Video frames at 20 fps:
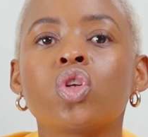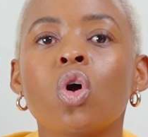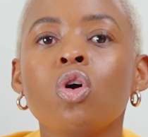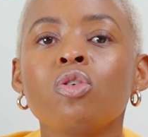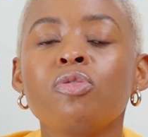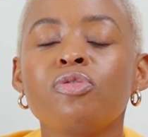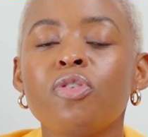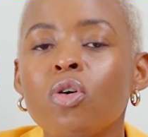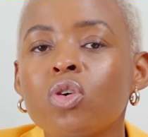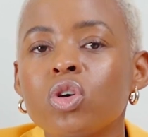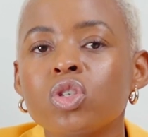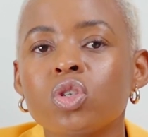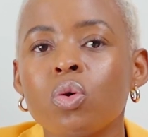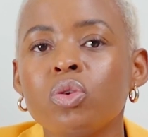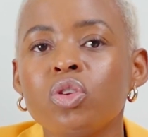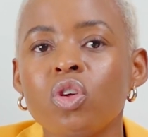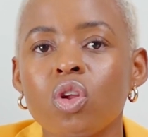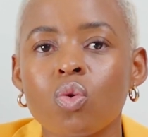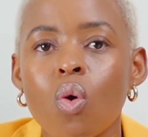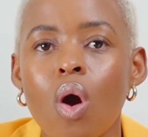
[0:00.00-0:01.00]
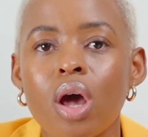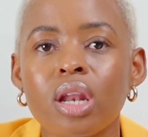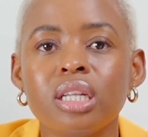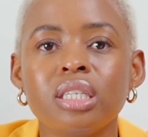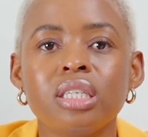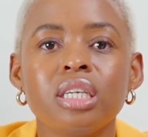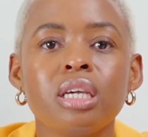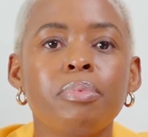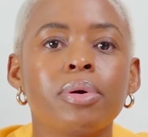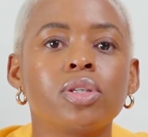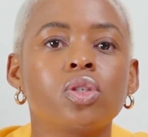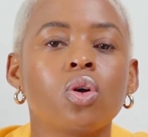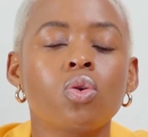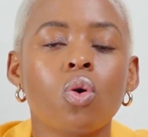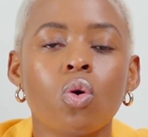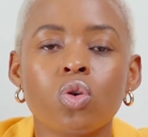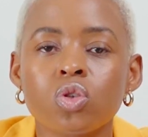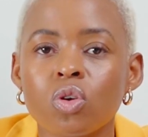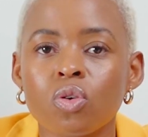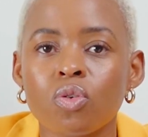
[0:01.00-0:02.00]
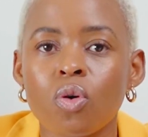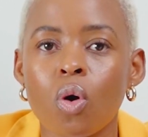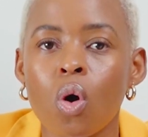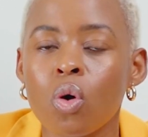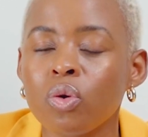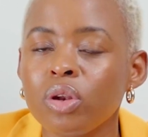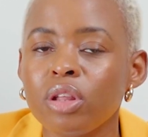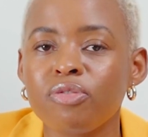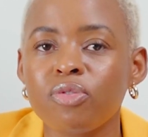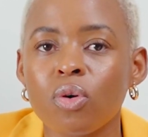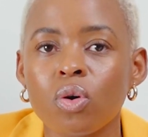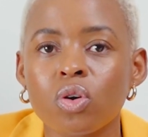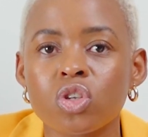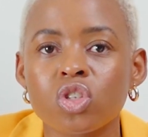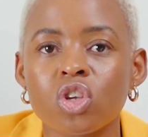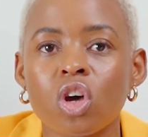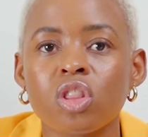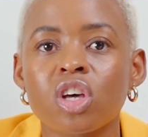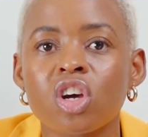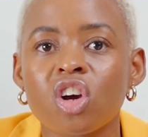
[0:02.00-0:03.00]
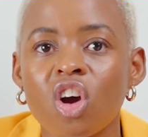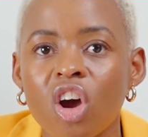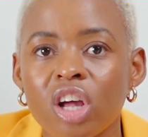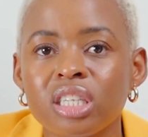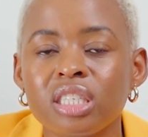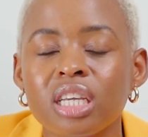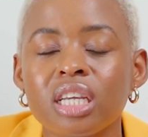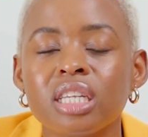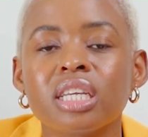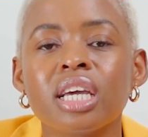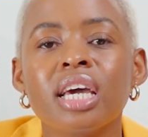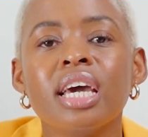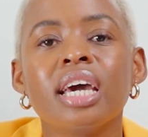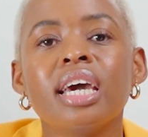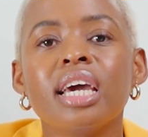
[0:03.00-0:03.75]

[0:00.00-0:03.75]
don't focus only on quality, but don't also only focus on the content.